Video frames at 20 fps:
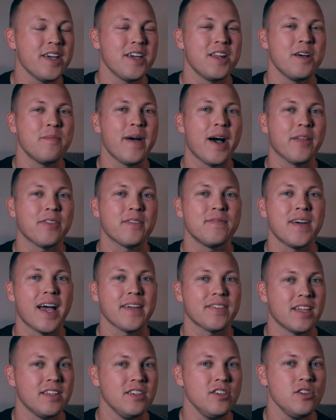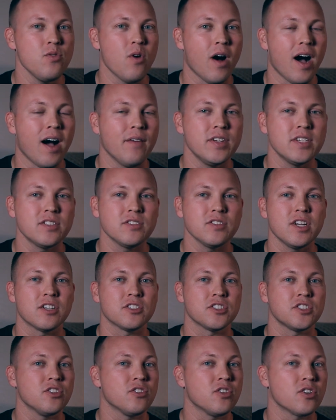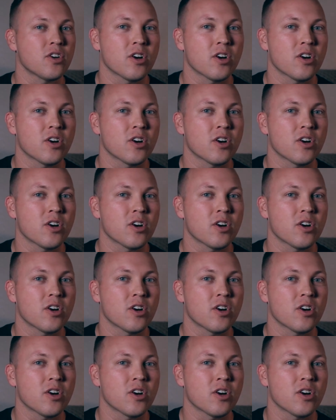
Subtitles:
and about the fact that you obviously are still